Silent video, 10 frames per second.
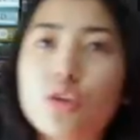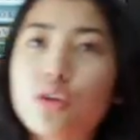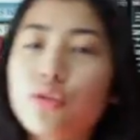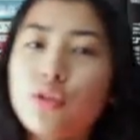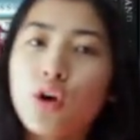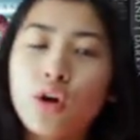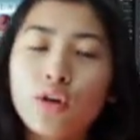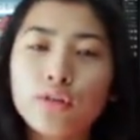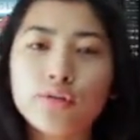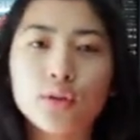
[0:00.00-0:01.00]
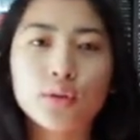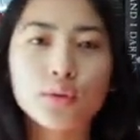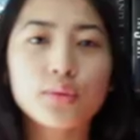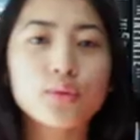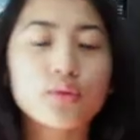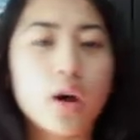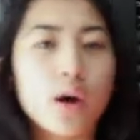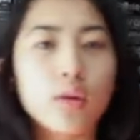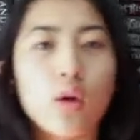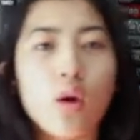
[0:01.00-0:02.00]
So for all of you who do
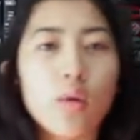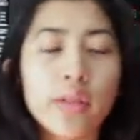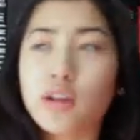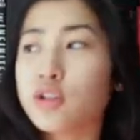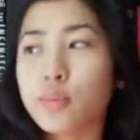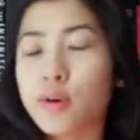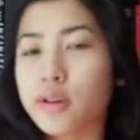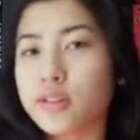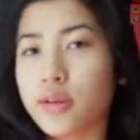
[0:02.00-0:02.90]
not know what this book is